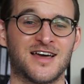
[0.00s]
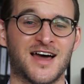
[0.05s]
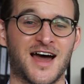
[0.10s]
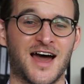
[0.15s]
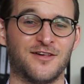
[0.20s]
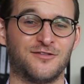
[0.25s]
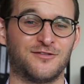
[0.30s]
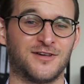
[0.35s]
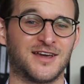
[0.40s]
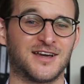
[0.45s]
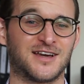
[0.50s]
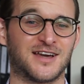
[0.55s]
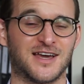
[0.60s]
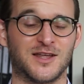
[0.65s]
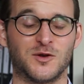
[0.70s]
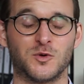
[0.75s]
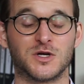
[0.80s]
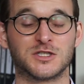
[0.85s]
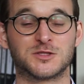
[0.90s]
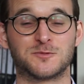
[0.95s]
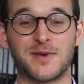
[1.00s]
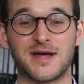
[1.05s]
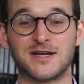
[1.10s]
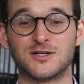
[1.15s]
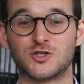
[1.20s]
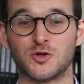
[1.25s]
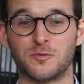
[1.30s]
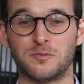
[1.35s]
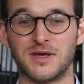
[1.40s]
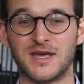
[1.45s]
I think it was meant
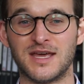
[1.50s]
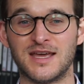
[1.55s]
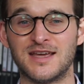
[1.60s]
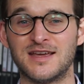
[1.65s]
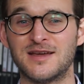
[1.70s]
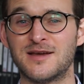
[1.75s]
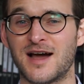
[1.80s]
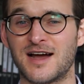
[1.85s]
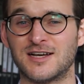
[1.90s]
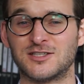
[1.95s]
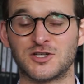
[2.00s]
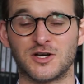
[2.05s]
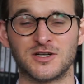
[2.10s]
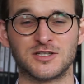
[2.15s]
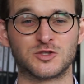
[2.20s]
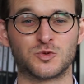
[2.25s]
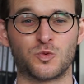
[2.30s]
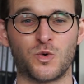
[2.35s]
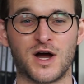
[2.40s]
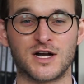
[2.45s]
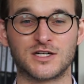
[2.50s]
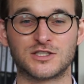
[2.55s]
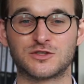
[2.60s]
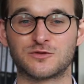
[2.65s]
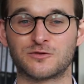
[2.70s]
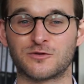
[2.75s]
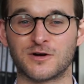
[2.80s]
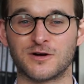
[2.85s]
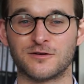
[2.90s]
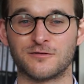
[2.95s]
to be. I saw this watch
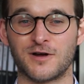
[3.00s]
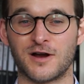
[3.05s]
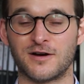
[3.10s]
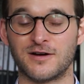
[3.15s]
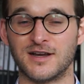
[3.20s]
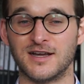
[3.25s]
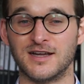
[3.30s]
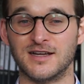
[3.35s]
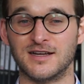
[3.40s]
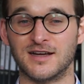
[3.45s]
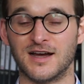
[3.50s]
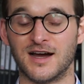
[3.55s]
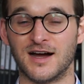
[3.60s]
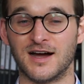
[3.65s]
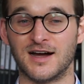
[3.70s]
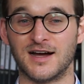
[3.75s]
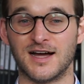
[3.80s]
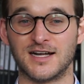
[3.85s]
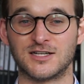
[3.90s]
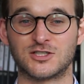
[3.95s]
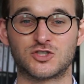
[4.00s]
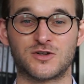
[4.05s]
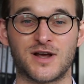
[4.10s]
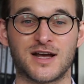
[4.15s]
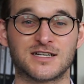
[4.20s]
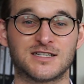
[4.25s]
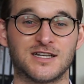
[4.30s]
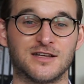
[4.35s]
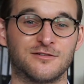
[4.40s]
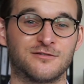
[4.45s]
for a very
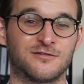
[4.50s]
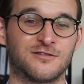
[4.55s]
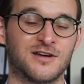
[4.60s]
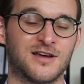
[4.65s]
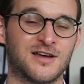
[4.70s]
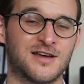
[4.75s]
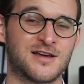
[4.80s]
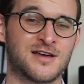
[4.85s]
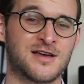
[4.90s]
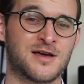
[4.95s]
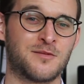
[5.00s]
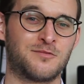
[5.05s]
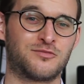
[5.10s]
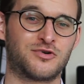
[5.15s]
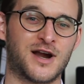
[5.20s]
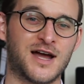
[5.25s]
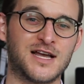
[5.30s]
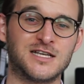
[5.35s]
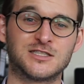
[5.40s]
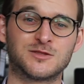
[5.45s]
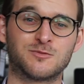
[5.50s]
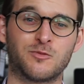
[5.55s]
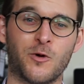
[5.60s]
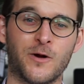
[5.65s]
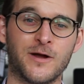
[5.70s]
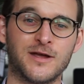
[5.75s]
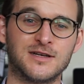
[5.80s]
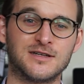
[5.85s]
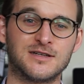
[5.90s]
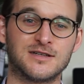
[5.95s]
attractive price
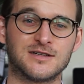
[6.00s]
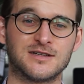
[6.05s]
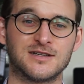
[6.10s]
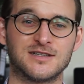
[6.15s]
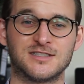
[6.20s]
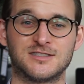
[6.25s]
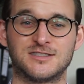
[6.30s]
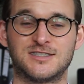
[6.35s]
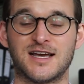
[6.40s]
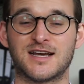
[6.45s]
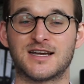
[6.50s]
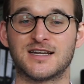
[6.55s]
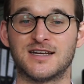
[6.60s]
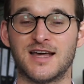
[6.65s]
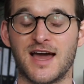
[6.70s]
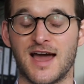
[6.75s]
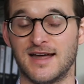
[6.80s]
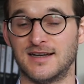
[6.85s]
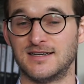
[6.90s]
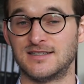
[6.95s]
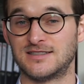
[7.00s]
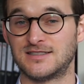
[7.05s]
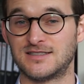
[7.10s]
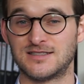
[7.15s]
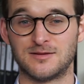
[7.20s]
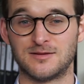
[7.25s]
point, second-hand,